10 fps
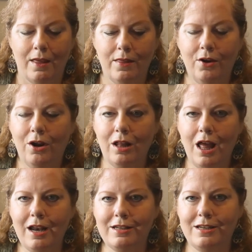There are a
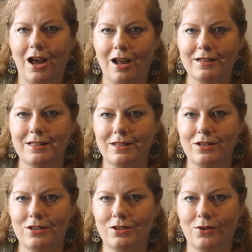lot of dots in
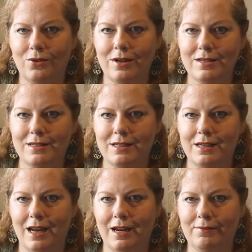the stories
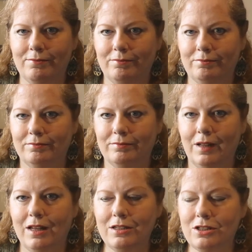today
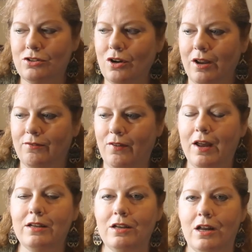to try and
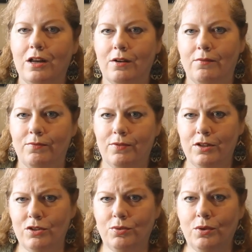find
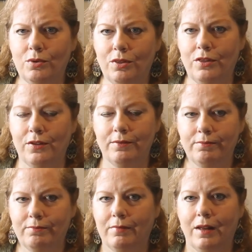the truth.
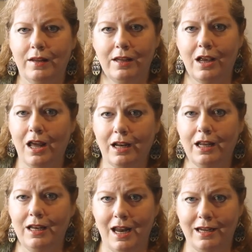You gotta
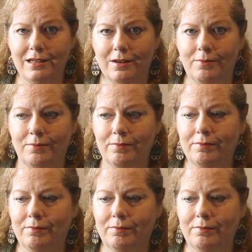connect them.